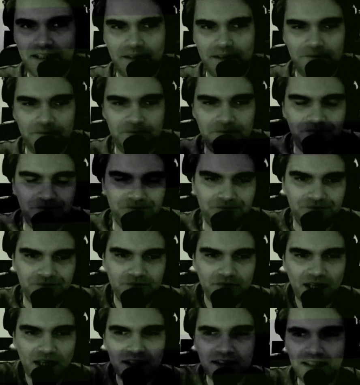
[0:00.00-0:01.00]
and
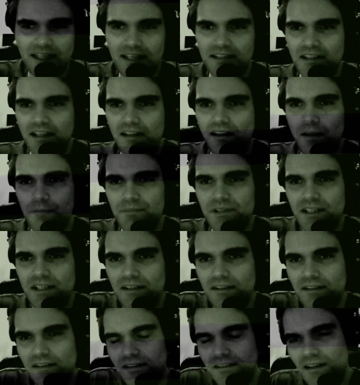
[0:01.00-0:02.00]
like I said, it's a clumsy